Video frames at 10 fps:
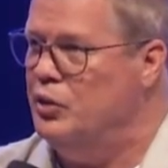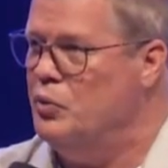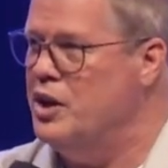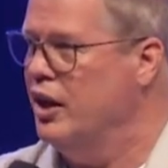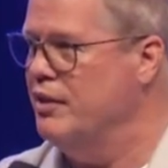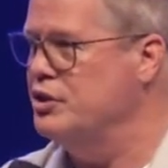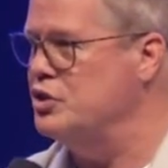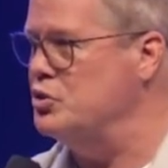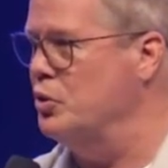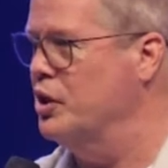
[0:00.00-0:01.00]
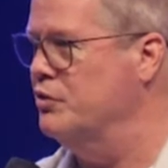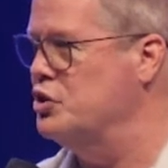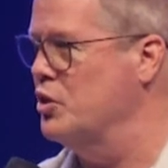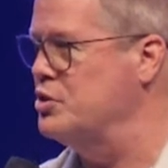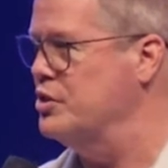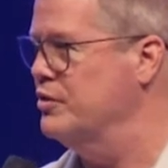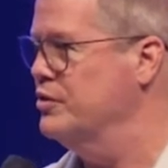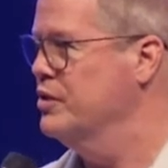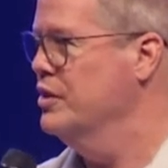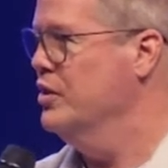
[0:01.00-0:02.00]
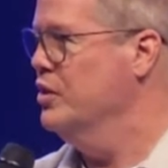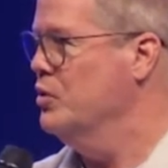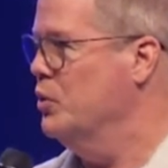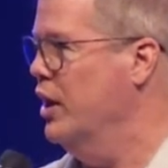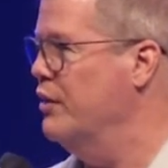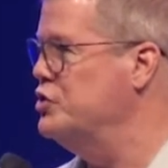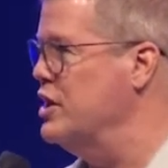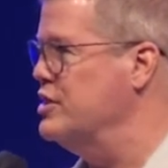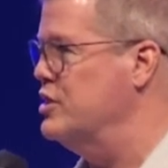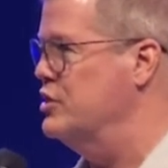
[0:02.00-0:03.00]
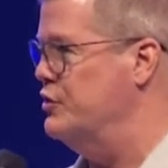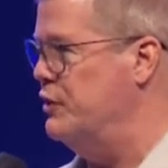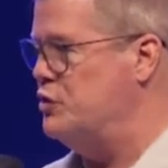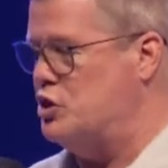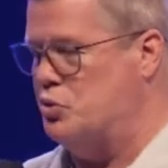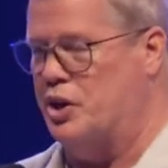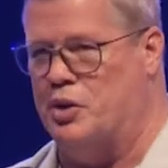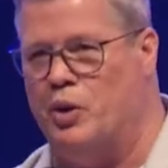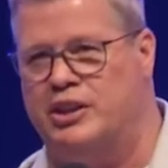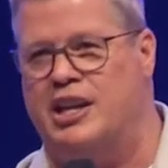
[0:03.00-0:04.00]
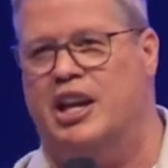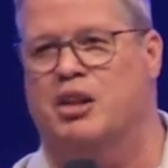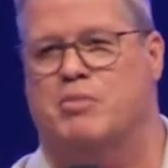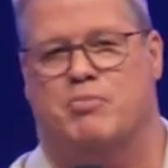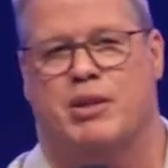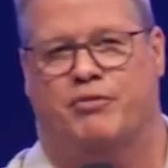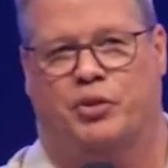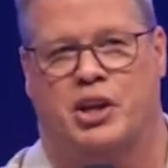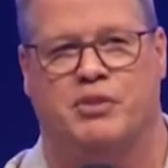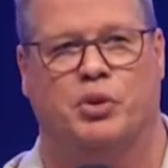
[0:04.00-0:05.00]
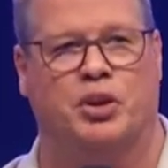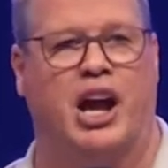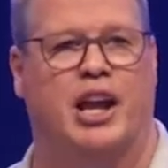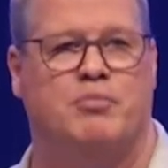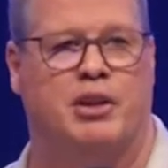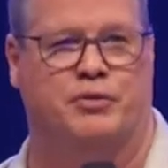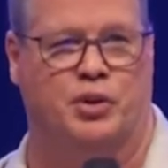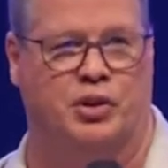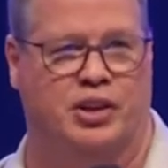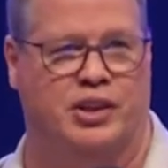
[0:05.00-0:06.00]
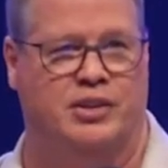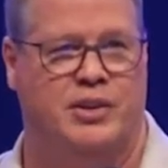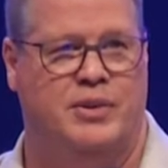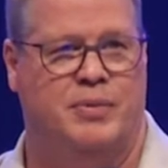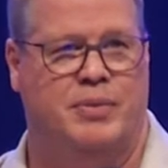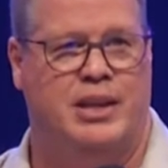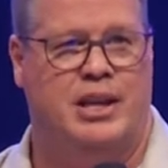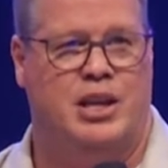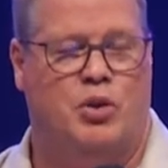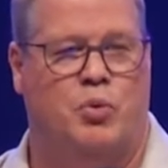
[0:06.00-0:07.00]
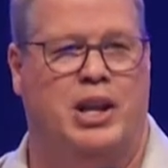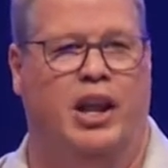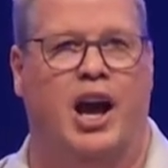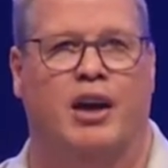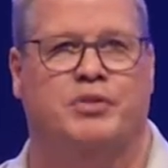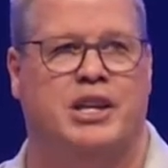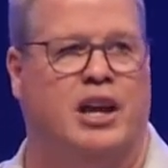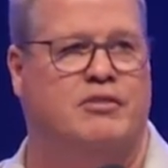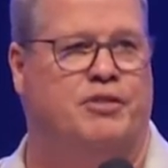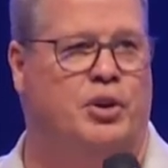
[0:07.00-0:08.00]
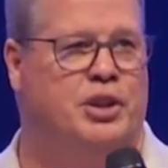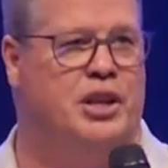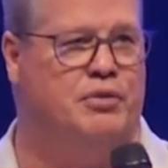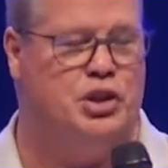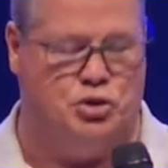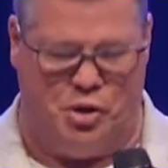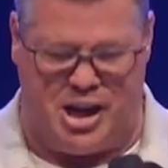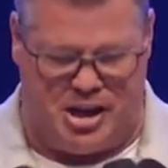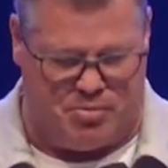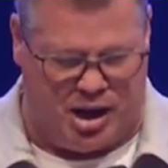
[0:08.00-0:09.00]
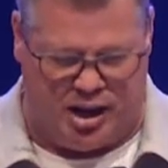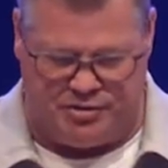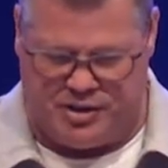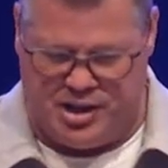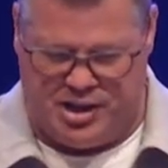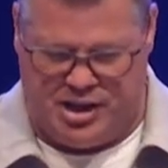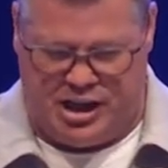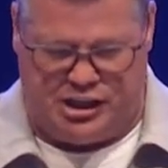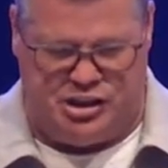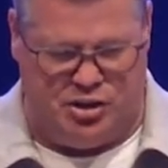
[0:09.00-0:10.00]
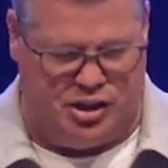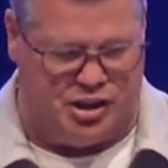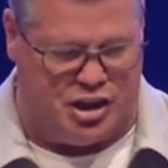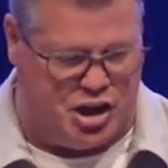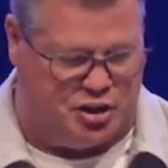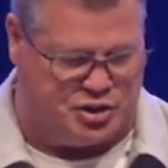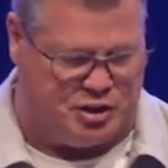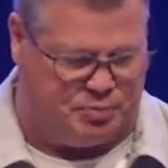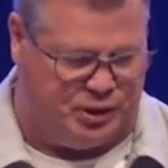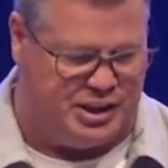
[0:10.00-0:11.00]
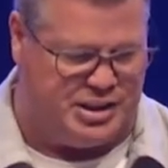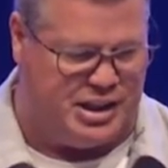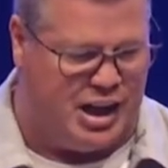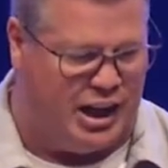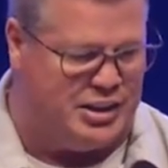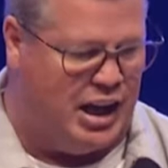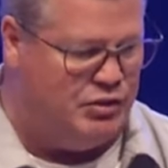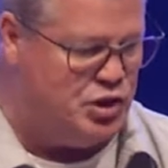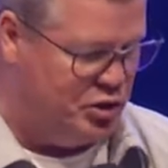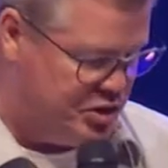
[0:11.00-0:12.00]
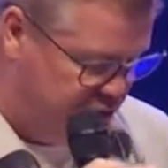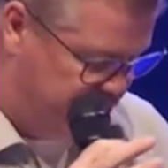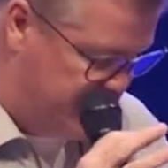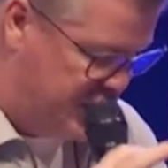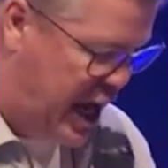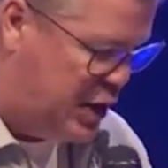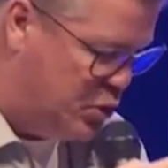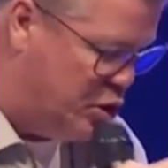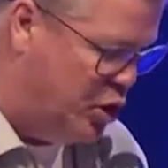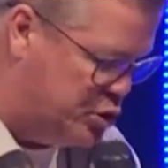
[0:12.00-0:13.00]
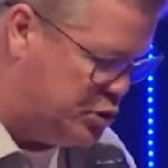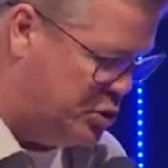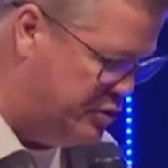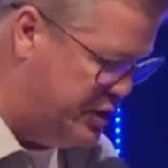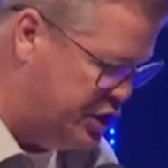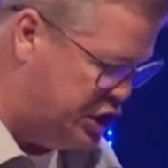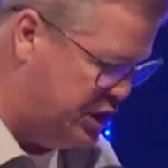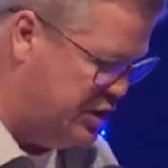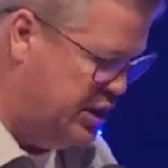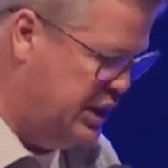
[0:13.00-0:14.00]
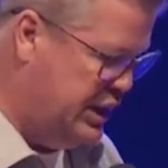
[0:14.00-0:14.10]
We love the story of Joseph. We love Genesis 50:20, what the enemy meant for evil, God meant for good. We love the unfolding of the dream of during the years of plenty, God gave Joseph this agricultural vision